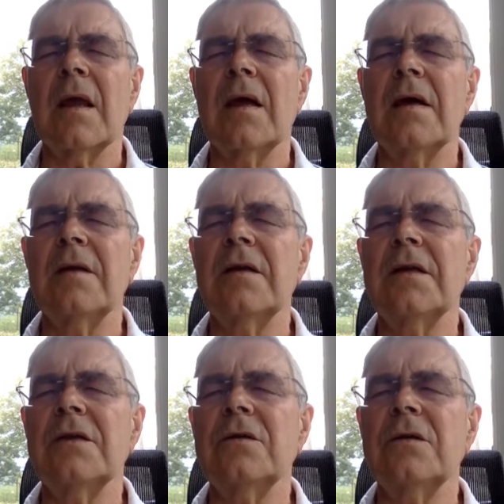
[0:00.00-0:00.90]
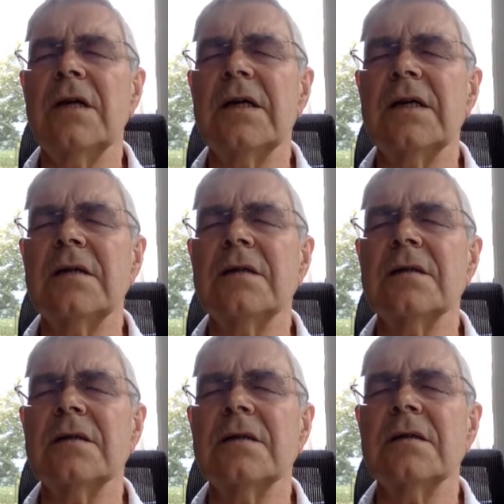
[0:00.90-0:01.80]
And then in your
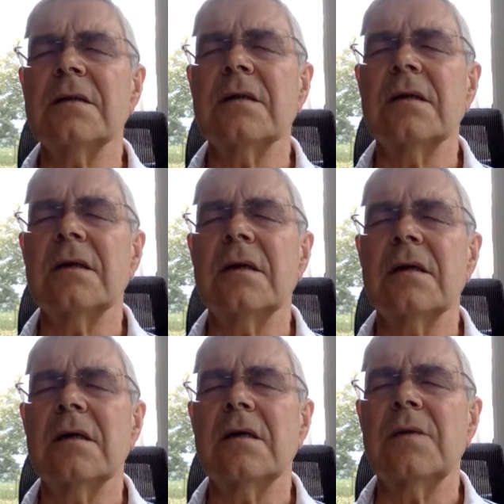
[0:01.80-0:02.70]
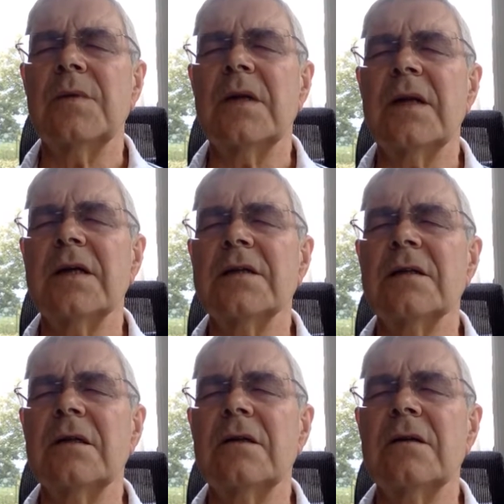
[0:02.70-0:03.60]
legs, upper legs
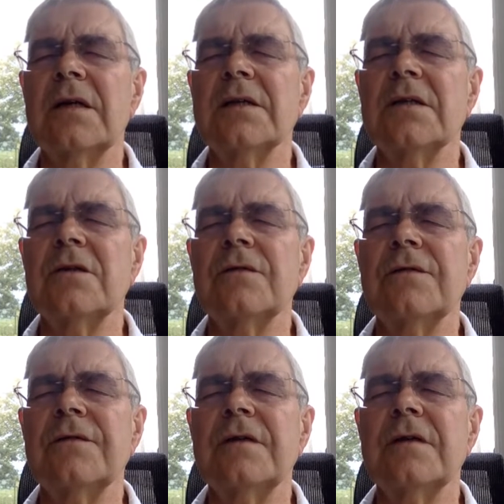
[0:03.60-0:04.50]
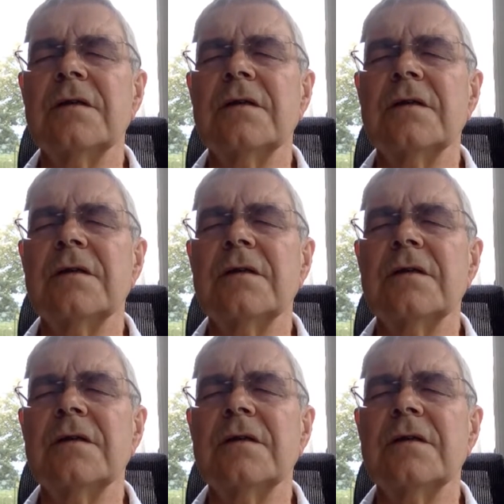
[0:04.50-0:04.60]
and lower legs in your feet.